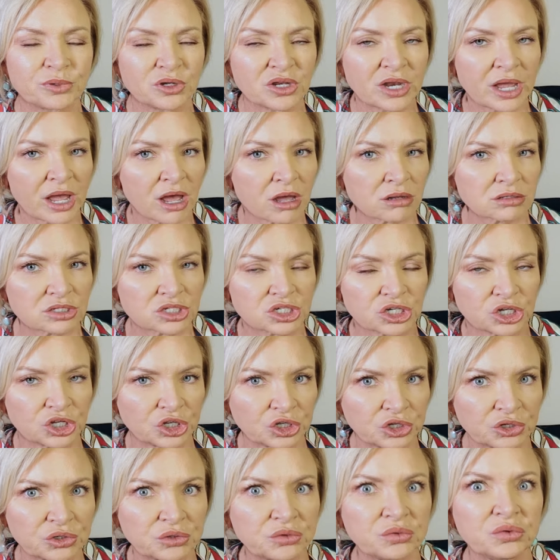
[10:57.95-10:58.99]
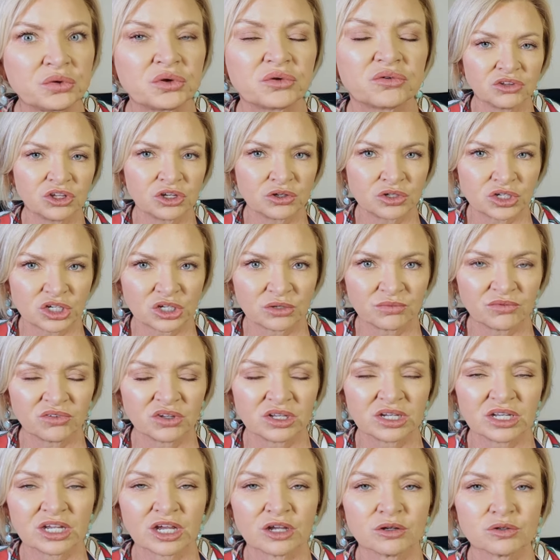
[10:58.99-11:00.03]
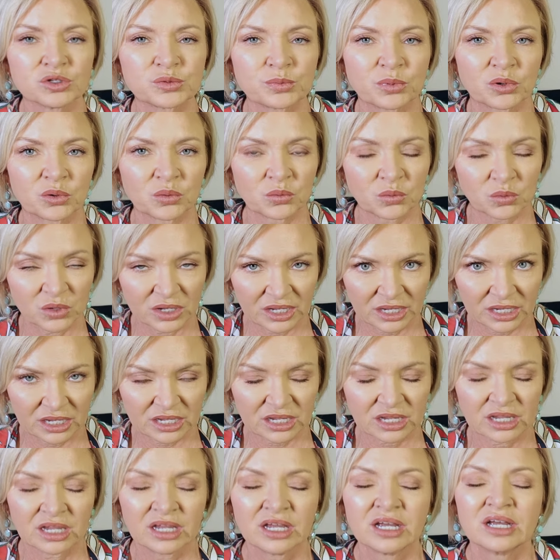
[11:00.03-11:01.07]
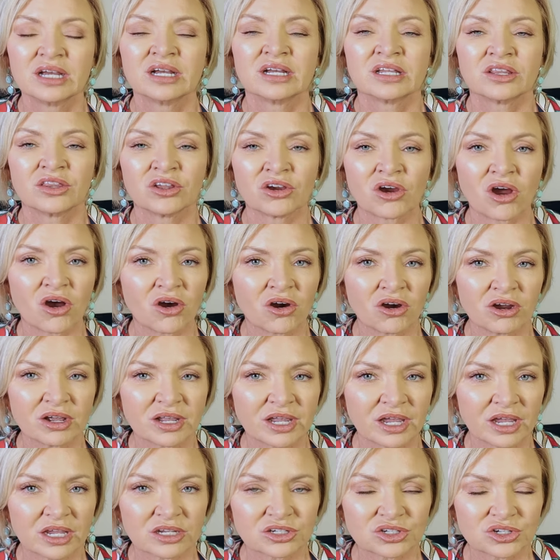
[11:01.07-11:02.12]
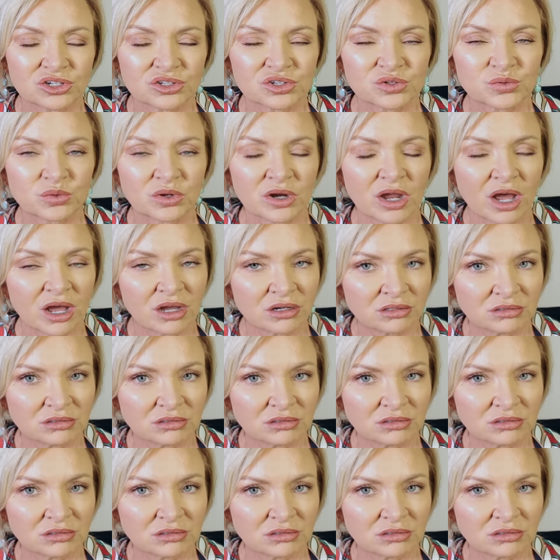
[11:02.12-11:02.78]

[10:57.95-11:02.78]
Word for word: put out two YouTube videos per week. There are occasions when I